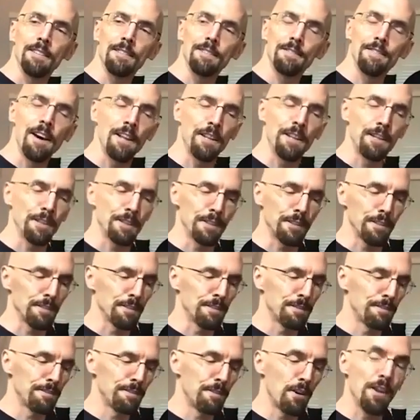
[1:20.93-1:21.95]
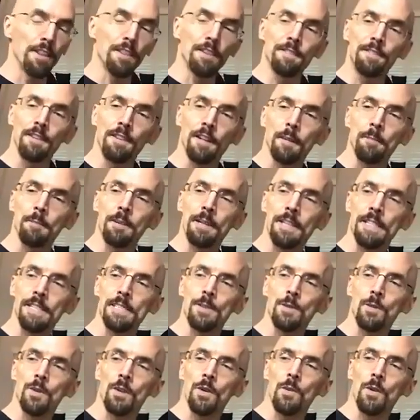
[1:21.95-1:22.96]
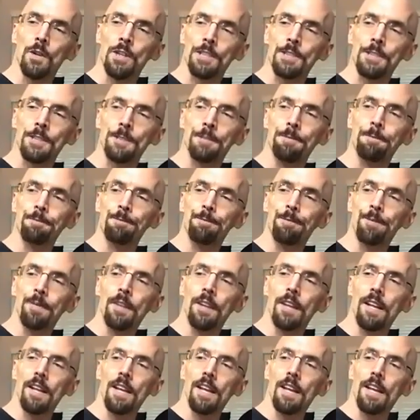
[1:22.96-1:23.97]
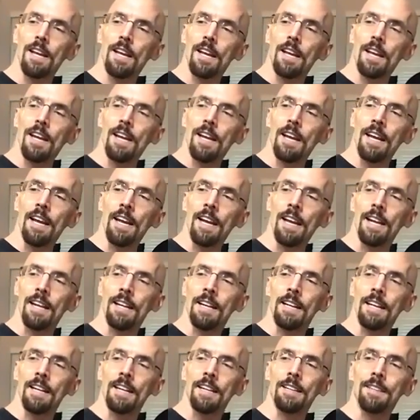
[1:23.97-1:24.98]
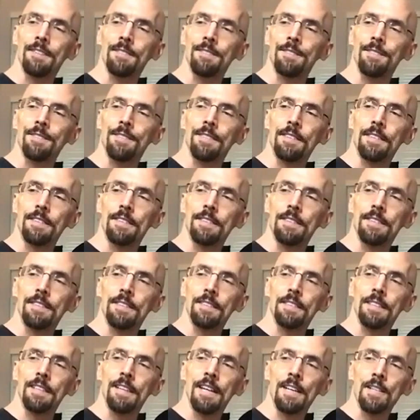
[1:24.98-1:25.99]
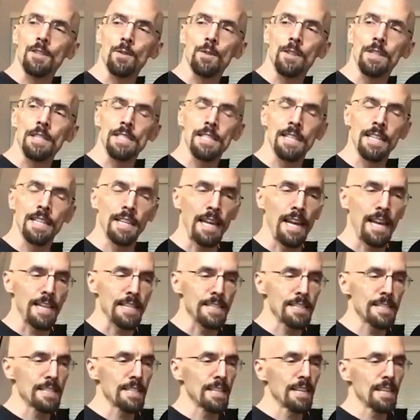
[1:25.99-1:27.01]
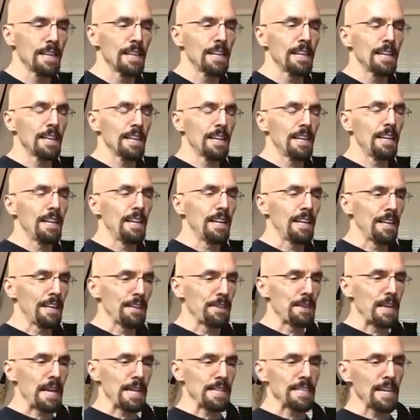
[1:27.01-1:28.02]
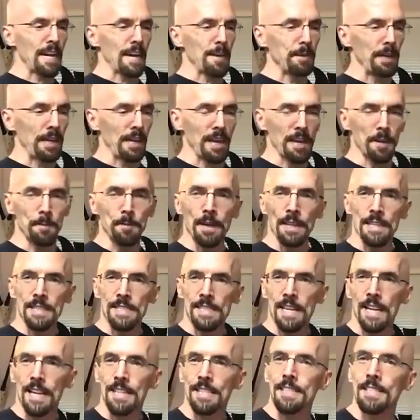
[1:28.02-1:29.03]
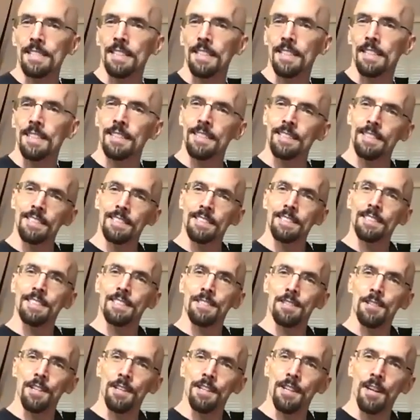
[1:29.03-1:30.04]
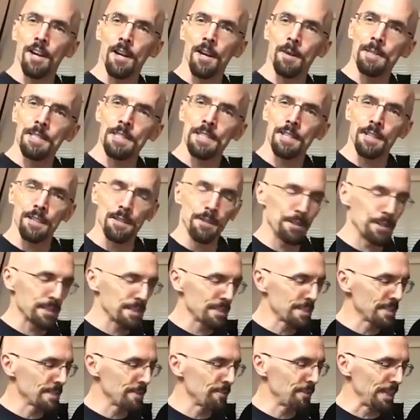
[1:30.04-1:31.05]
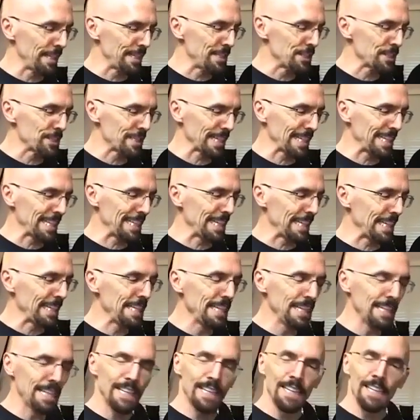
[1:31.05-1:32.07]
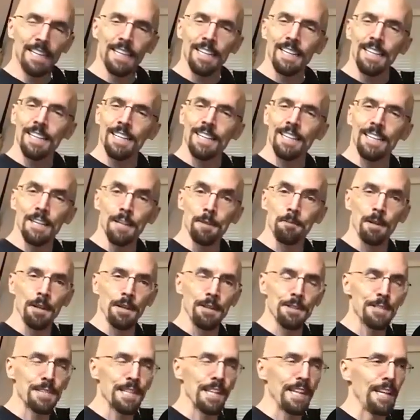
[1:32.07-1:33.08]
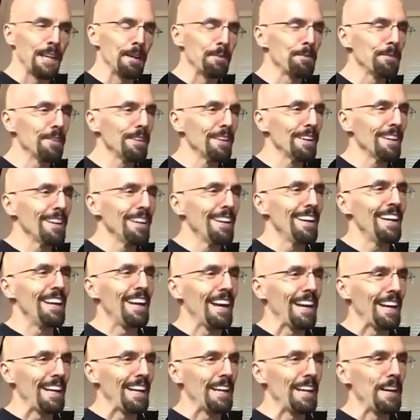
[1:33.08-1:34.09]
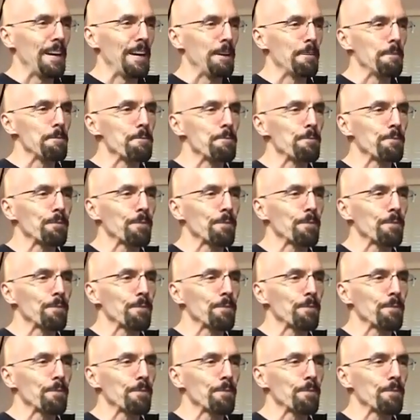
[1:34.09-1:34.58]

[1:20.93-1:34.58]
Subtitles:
father fought in the Philippines in World War II, and as was the case at that time, he lied about his age to join the army, so he was really just a kid, unbeknownst to them, and